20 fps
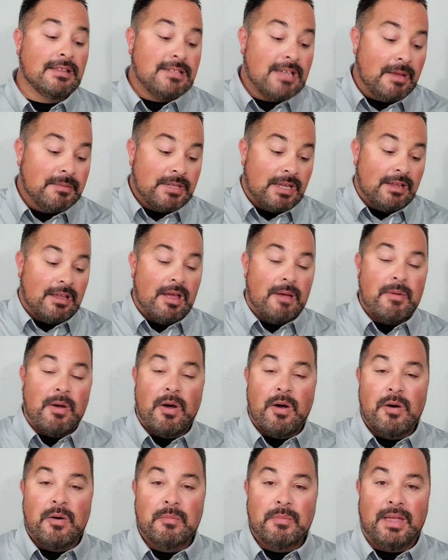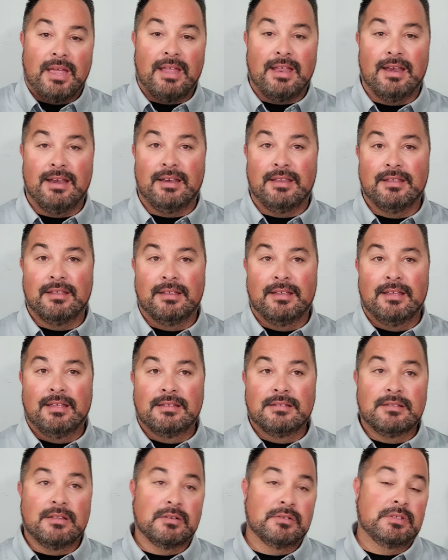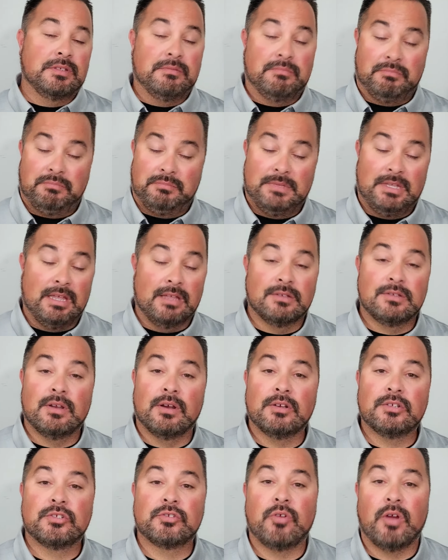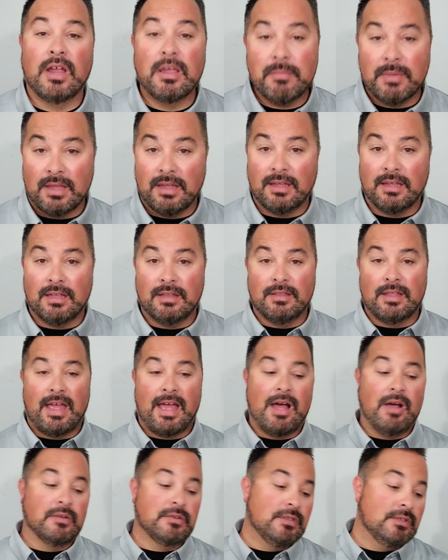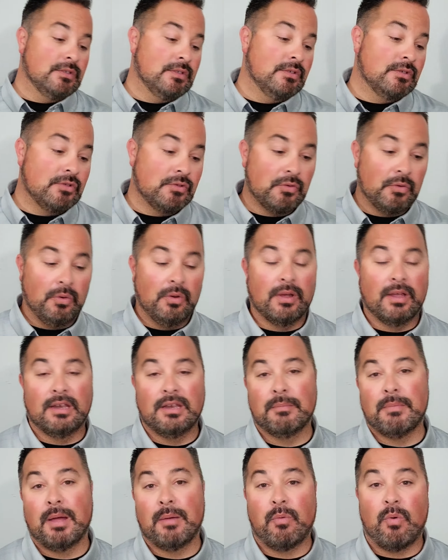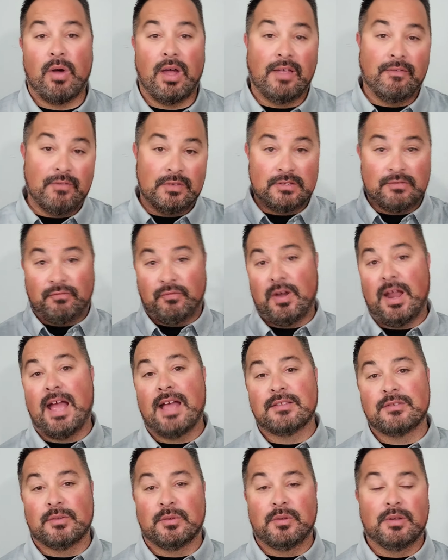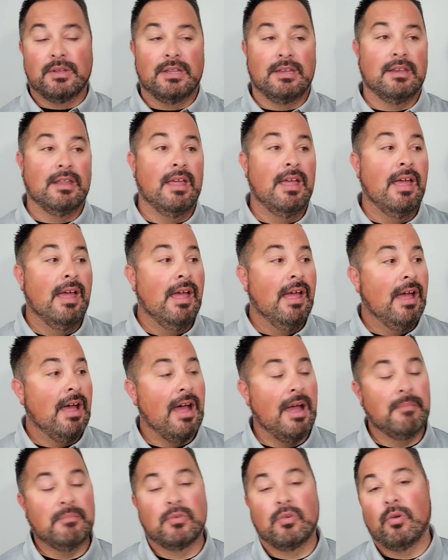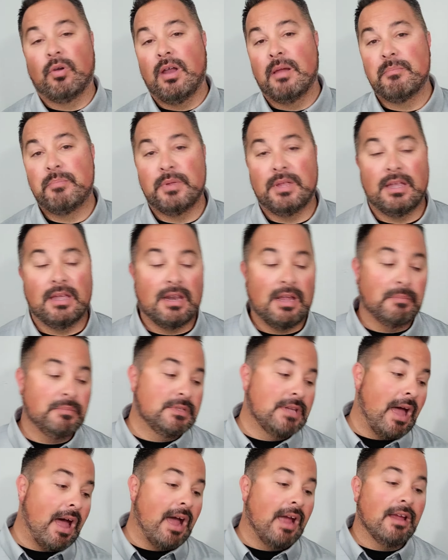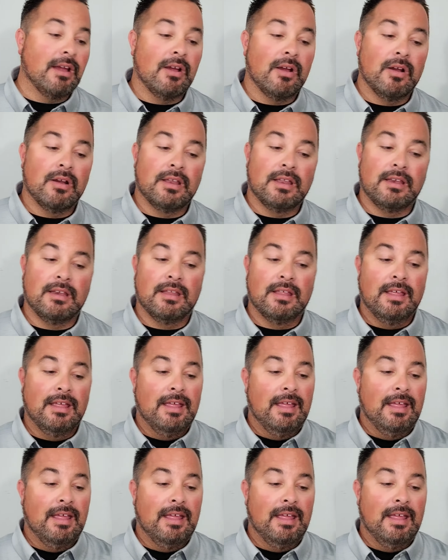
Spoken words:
of times I come home and there's kids that are screaming and the house is destroyed and my wife is frazzled and I'm grumpy and I'm tired and